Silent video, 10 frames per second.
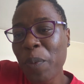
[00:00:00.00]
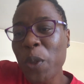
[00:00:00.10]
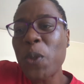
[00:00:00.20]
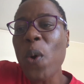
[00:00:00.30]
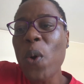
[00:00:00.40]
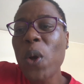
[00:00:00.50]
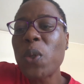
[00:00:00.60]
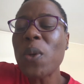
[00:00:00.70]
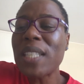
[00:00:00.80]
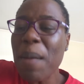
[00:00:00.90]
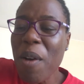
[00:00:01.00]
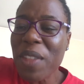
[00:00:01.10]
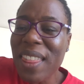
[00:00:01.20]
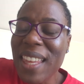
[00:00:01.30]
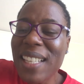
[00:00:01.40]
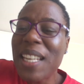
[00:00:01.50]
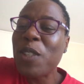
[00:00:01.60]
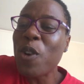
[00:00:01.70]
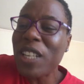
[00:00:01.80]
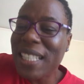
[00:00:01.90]
So some of the things He's
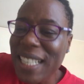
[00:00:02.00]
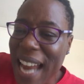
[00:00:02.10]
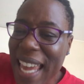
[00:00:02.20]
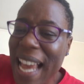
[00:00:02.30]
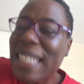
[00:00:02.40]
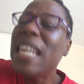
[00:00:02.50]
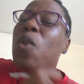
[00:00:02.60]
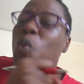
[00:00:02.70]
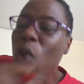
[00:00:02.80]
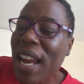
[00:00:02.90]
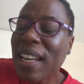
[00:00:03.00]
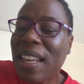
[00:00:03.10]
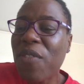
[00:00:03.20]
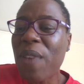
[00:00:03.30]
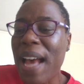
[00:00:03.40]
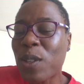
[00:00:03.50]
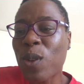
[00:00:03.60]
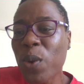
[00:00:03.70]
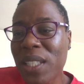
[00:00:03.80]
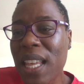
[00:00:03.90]
not denying us. He will give us
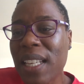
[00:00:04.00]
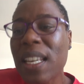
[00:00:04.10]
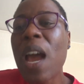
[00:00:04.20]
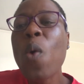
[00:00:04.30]
those things.